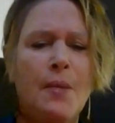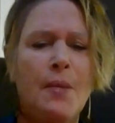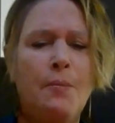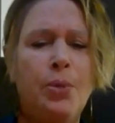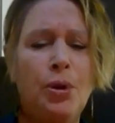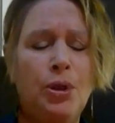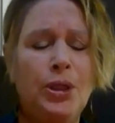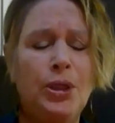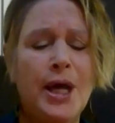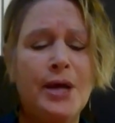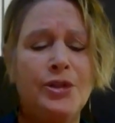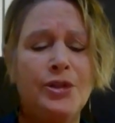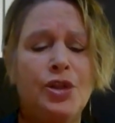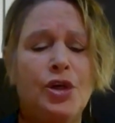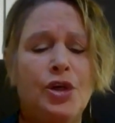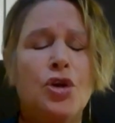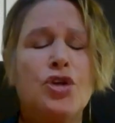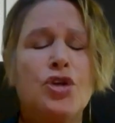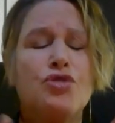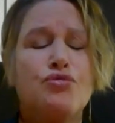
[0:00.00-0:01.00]
Pullouts
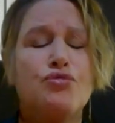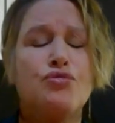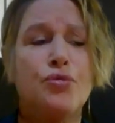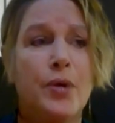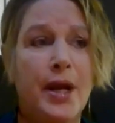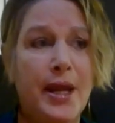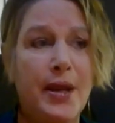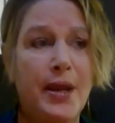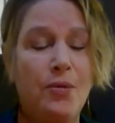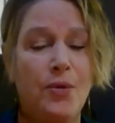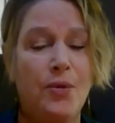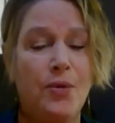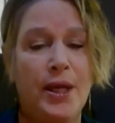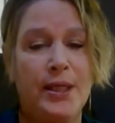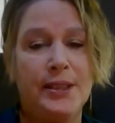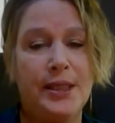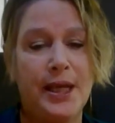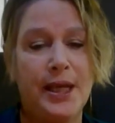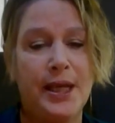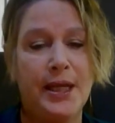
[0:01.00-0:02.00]
are a great way to
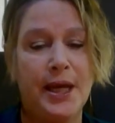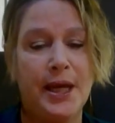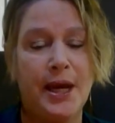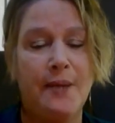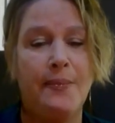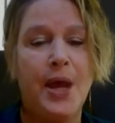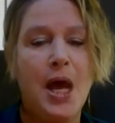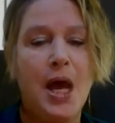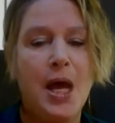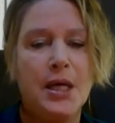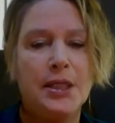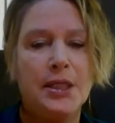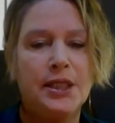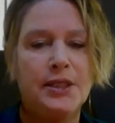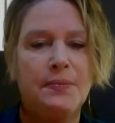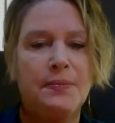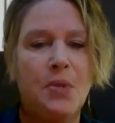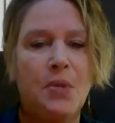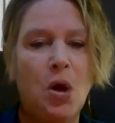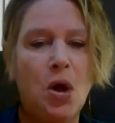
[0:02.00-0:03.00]
take up
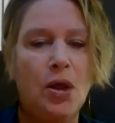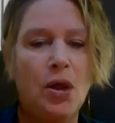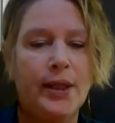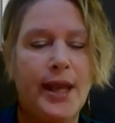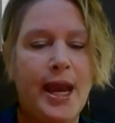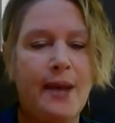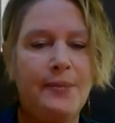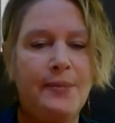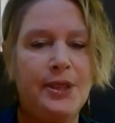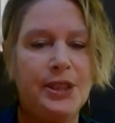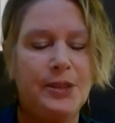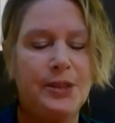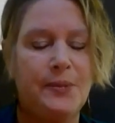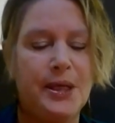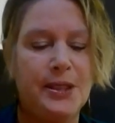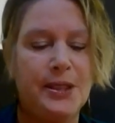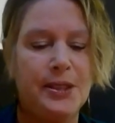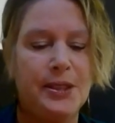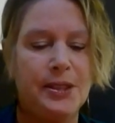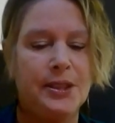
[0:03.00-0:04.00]
small cabinet
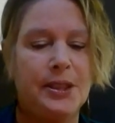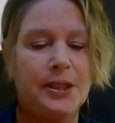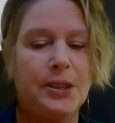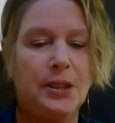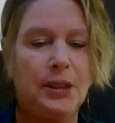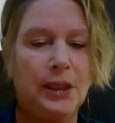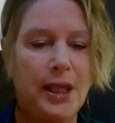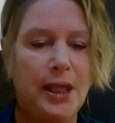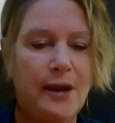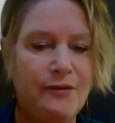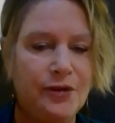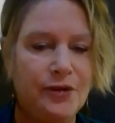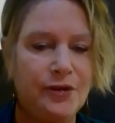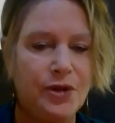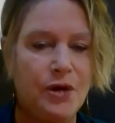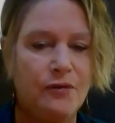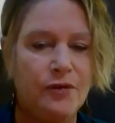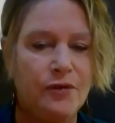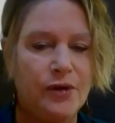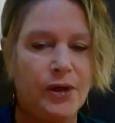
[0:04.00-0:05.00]
spaces that are left
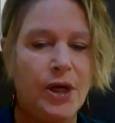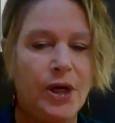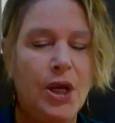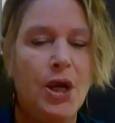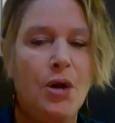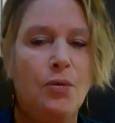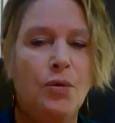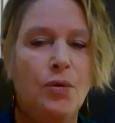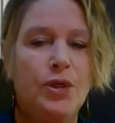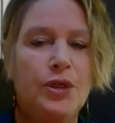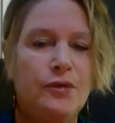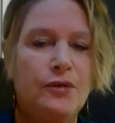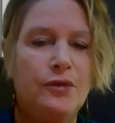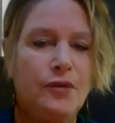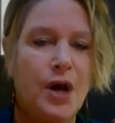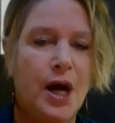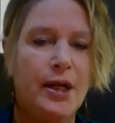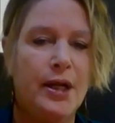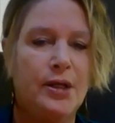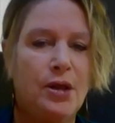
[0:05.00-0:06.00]
over when you've
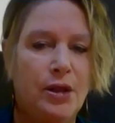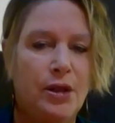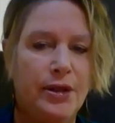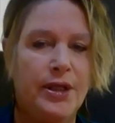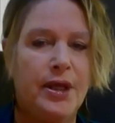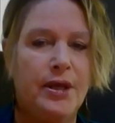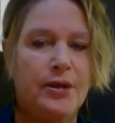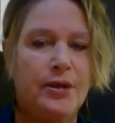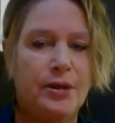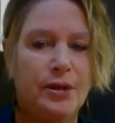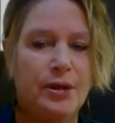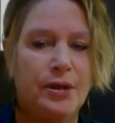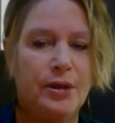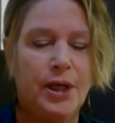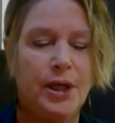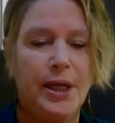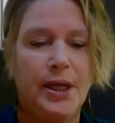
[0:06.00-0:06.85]
gotten all the other